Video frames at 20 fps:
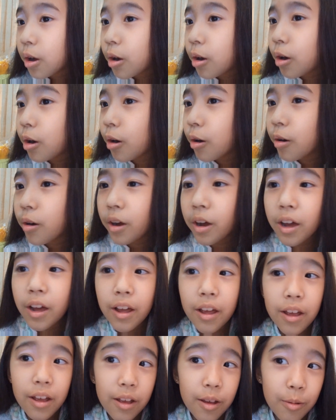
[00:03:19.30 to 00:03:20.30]

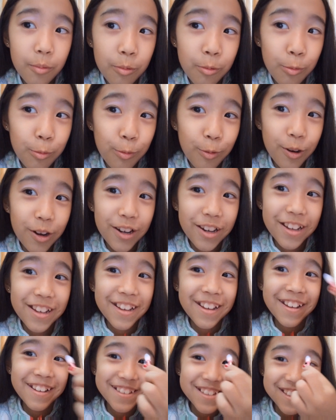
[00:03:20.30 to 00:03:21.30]
Okay, what
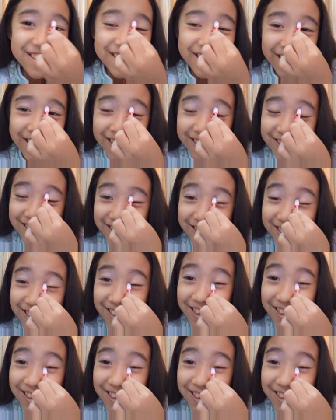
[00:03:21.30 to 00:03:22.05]
is this?